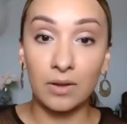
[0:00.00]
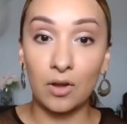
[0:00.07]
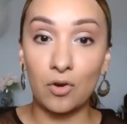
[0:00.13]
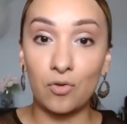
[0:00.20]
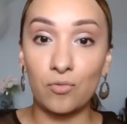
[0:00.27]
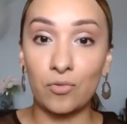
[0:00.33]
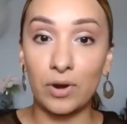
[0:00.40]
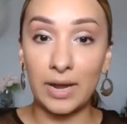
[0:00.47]

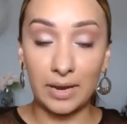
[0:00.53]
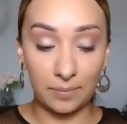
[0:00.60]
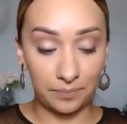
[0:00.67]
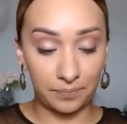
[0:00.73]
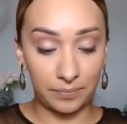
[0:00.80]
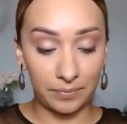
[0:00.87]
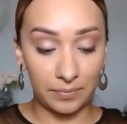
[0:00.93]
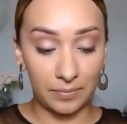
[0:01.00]
All right.
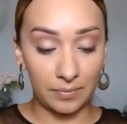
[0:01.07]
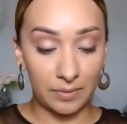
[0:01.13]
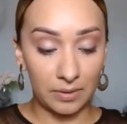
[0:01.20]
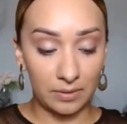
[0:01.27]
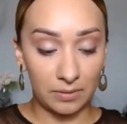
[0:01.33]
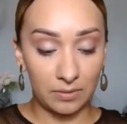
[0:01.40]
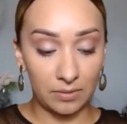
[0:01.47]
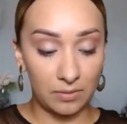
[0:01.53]

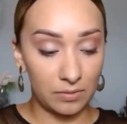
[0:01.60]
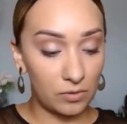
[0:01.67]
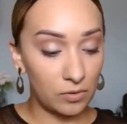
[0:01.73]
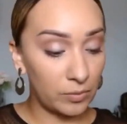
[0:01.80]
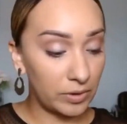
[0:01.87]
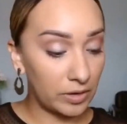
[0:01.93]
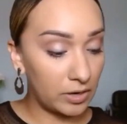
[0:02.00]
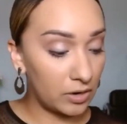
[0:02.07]
So
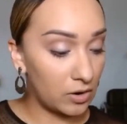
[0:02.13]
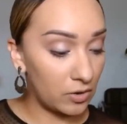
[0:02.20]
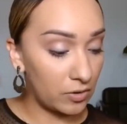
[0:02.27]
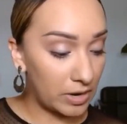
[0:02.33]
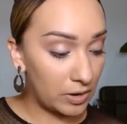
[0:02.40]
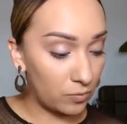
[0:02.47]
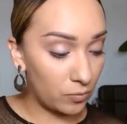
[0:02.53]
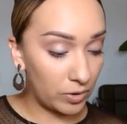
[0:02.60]
we're going to go
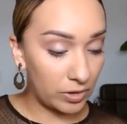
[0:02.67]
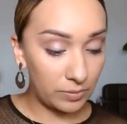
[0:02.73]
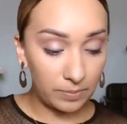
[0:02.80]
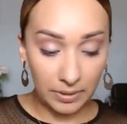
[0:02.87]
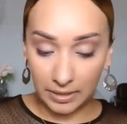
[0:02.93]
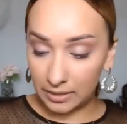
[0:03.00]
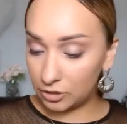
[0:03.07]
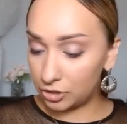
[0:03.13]
in with
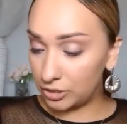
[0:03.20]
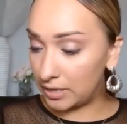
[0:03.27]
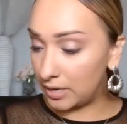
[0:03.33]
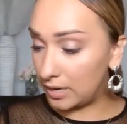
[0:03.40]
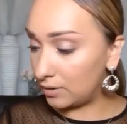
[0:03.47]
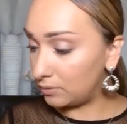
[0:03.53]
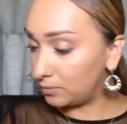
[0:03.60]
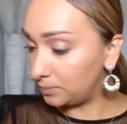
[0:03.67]
blush
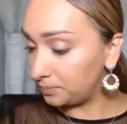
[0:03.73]
now.